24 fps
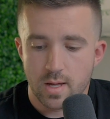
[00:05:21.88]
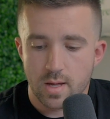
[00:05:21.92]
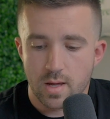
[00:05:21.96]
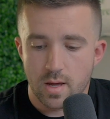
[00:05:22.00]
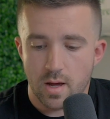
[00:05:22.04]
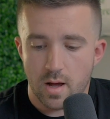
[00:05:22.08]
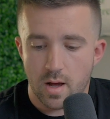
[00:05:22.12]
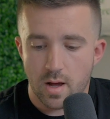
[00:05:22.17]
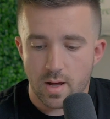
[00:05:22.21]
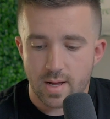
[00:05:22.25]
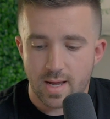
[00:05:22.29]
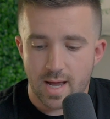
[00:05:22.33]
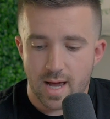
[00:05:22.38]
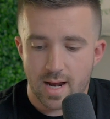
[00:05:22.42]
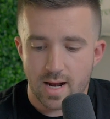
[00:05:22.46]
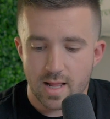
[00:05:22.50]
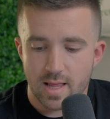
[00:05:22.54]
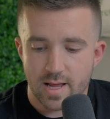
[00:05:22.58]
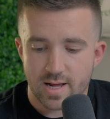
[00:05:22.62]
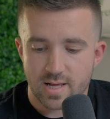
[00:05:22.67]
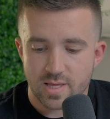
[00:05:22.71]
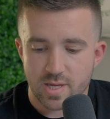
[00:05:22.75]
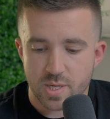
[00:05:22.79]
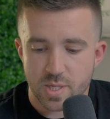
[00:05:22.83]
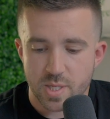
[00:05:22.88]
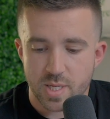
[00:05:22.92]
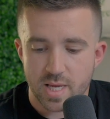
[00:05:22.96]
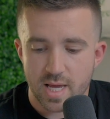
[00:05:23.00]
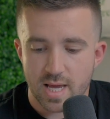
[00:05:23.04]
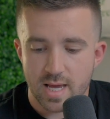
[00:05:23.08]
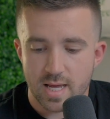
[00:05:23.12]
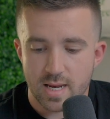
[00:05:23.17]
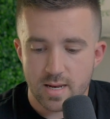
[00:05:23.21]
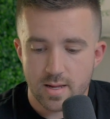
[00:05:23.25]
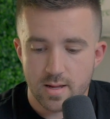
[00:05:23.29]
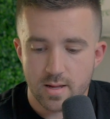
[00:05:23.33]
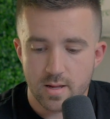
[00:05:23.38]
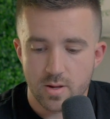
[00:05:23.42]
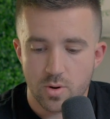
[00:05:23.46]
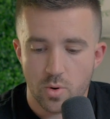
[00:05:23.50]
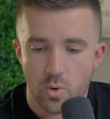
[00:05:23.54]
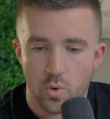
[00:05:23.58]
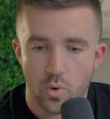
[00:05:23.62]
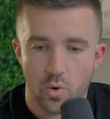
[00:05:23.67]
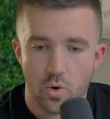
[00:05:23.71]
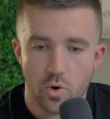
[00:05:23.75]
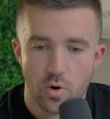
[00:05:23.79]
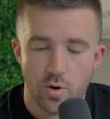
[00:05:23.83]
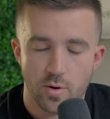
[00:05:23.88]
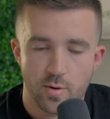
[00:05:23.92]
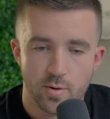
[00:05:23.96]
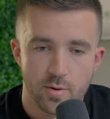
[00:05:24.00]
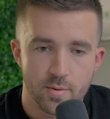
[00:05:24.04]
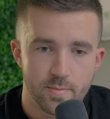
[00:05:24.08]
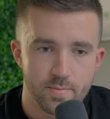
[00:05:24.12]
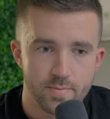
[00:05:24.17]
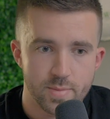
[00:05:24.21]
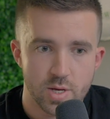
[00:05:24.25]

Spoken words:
Kind of like the skin, or,